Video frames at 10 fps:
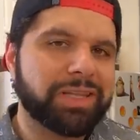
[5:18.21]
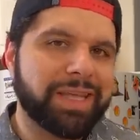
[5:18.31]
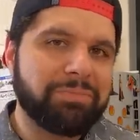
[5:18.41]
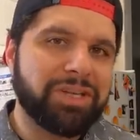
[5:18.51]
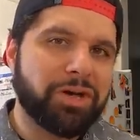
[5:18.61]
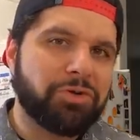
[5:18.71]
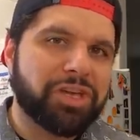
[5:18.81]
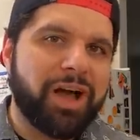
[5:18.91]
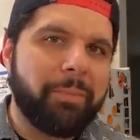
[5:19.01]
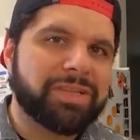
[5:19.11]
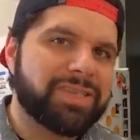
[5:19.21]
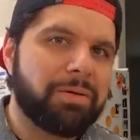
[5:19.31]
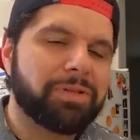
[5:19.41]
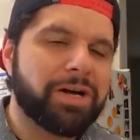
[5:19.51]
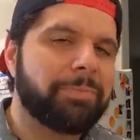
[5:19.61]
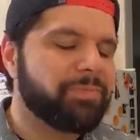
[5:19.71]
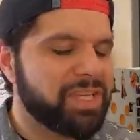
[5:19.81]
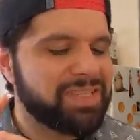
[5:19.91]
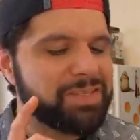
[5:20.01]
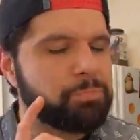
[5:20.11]
Let me know in the comments down below.
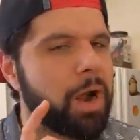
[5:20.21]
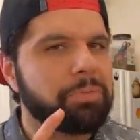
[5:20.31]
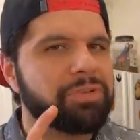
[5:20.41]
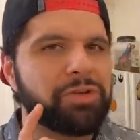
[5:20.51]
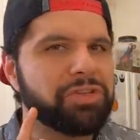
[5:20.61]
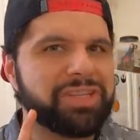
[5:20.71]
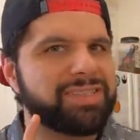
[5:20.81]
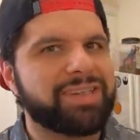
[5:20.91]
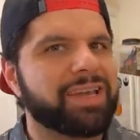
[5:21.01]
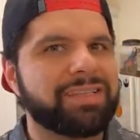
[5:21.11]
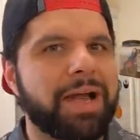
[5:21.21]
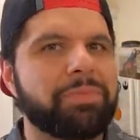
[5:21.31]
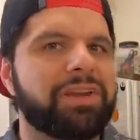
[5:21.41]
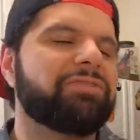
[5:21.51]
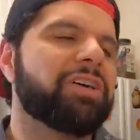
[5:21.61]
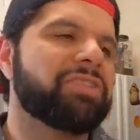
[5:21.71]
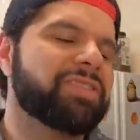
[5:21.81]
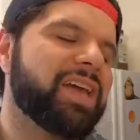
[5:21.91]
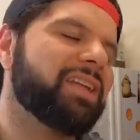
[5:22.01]
This is probably only the second time that I've done this,